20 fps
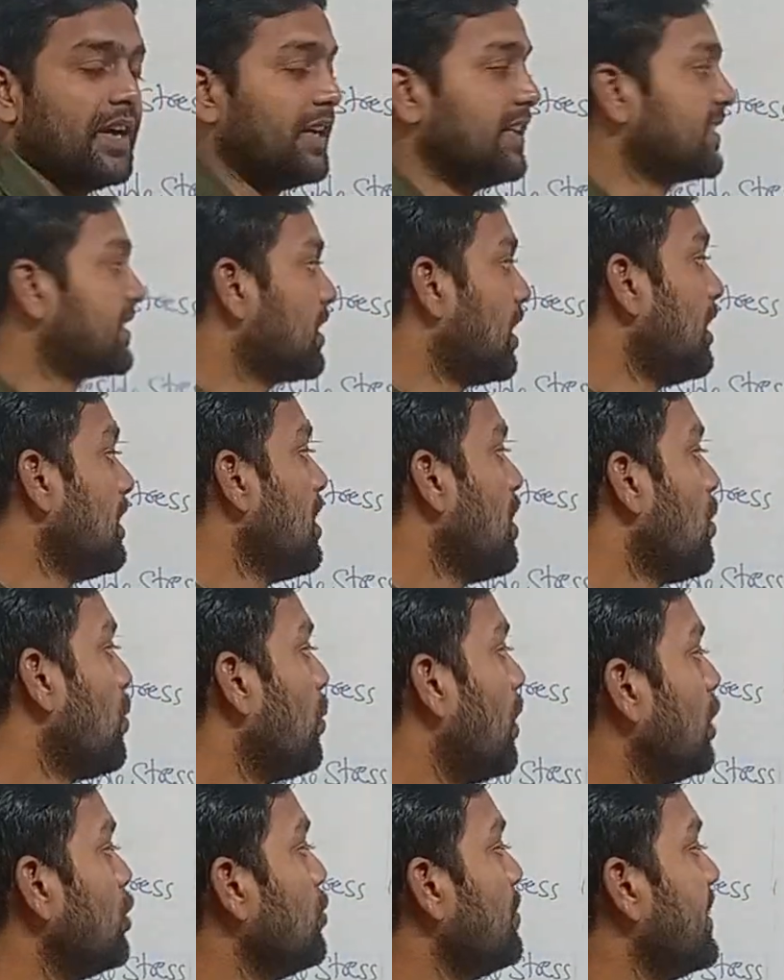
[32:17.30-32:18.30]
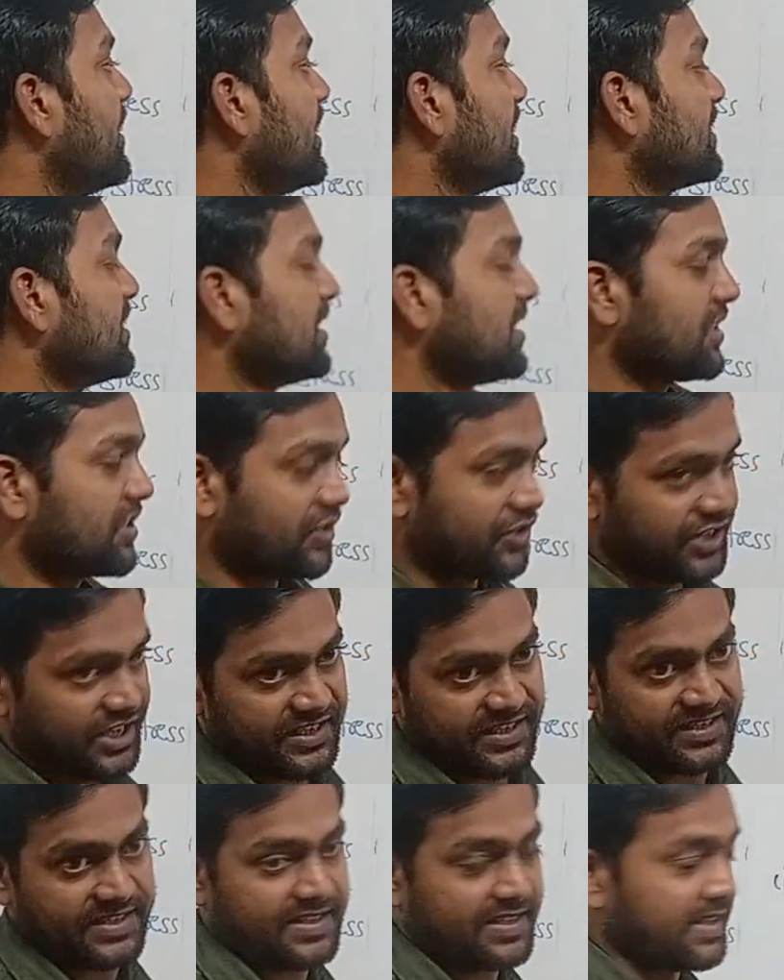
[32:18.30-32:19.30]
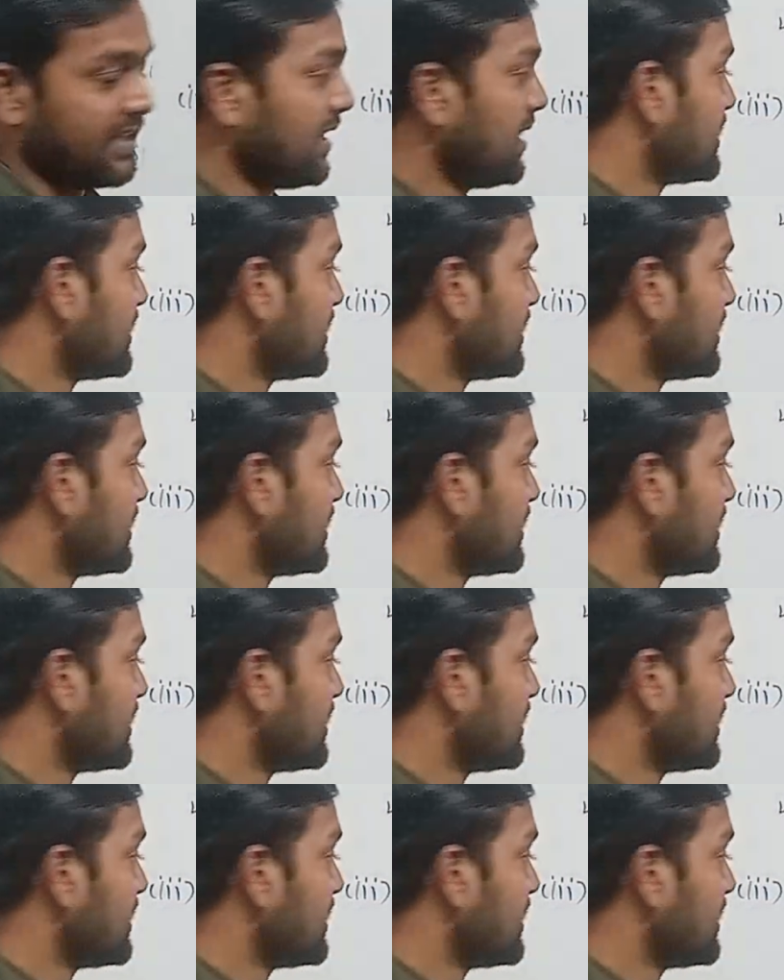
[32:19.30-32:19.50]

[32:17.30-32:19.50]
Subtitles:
that is called volumetric stress.